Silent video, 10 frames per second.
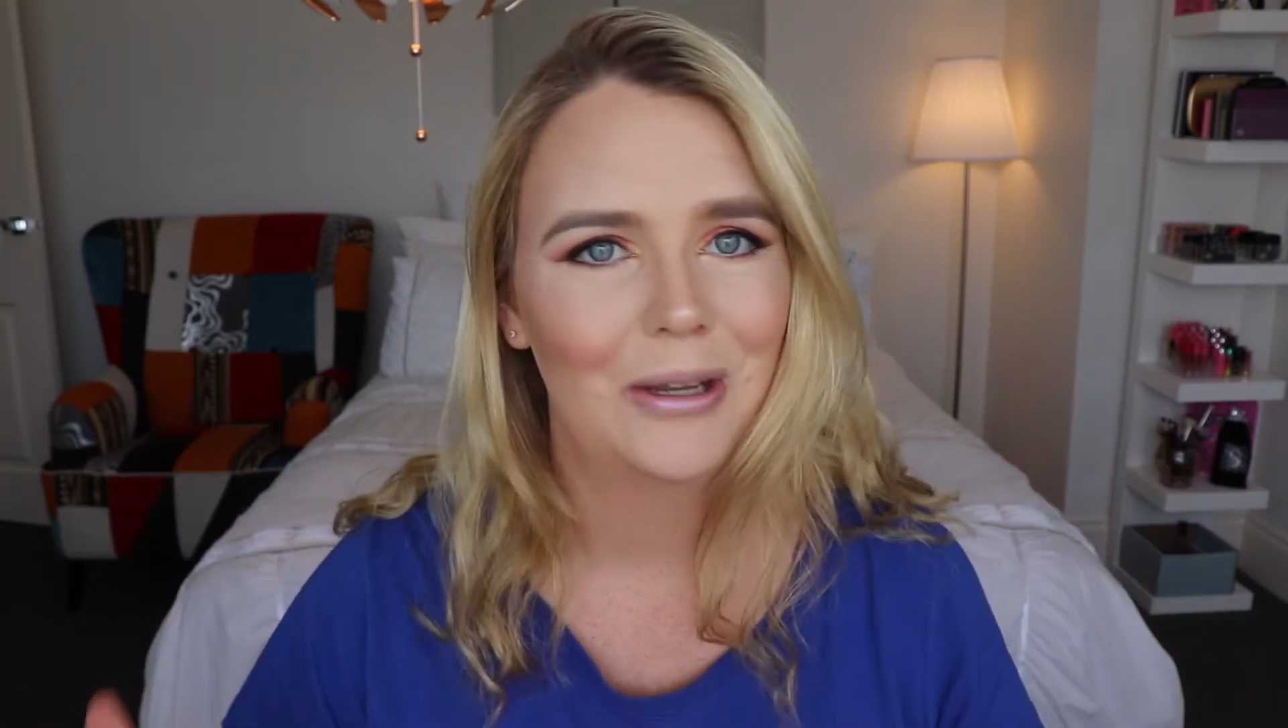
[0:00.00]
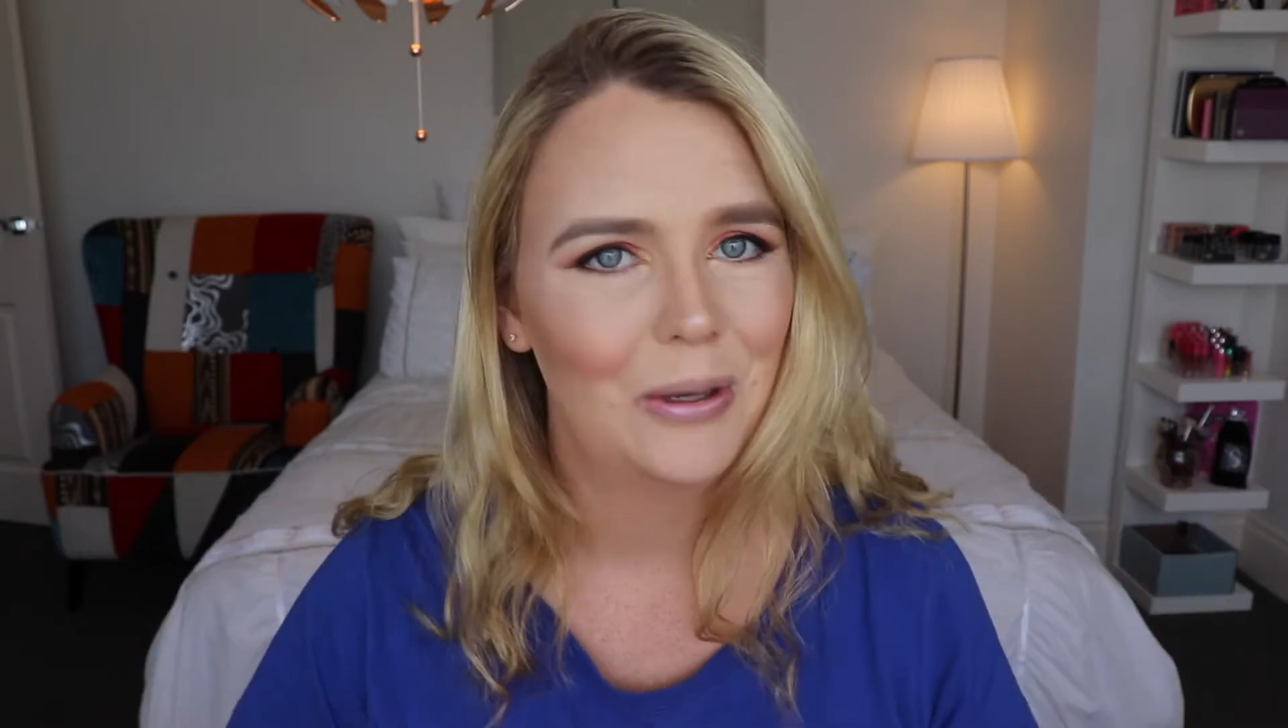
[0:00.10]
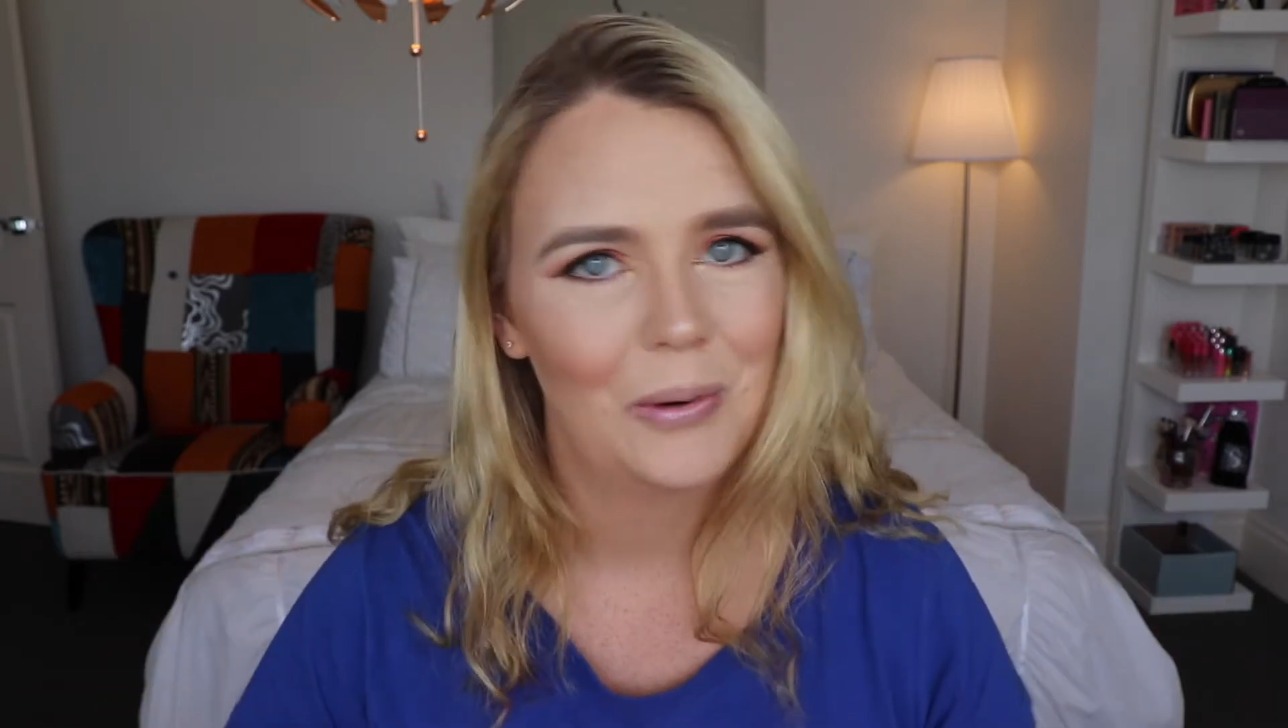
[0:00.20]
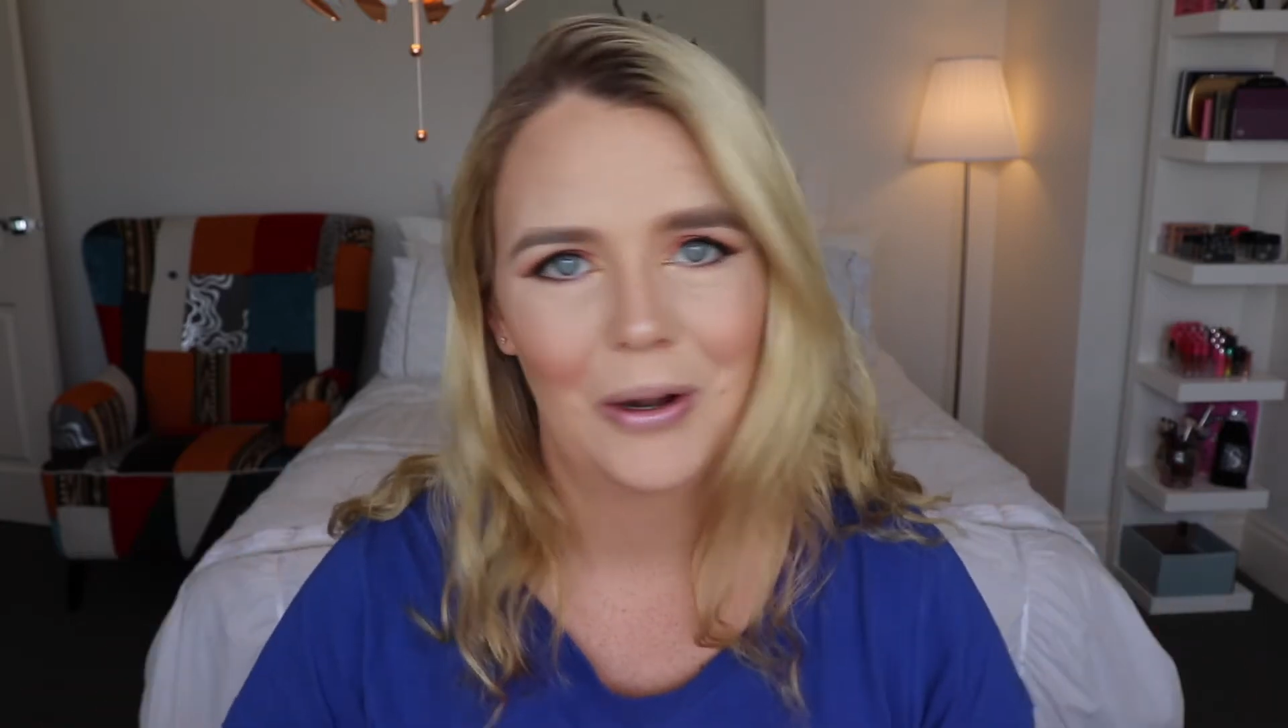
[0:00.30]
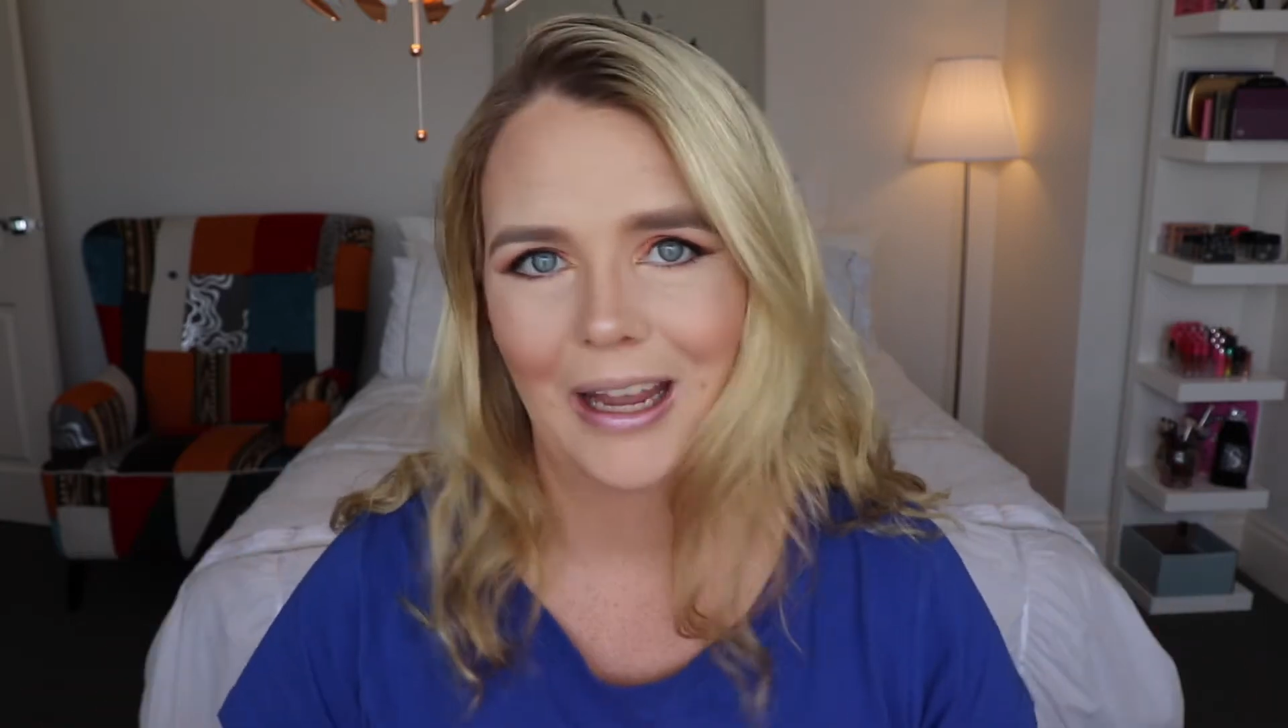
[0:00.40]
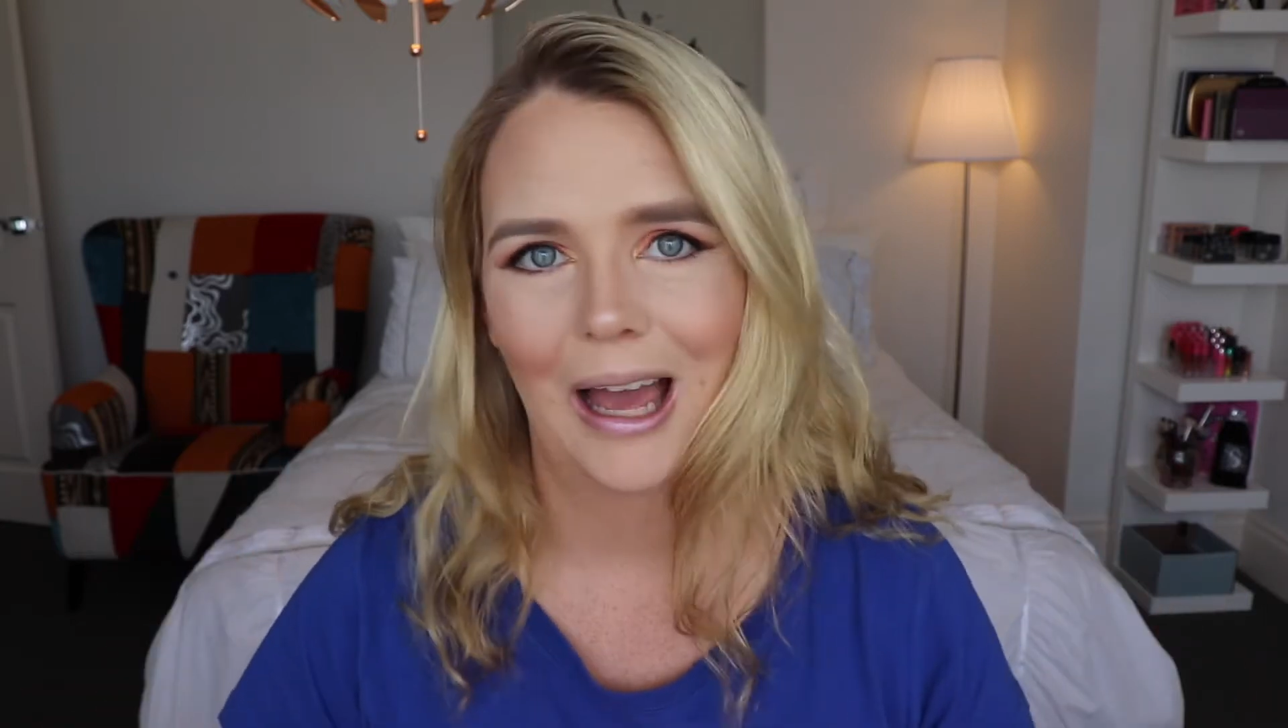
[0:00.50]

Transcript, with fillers: you work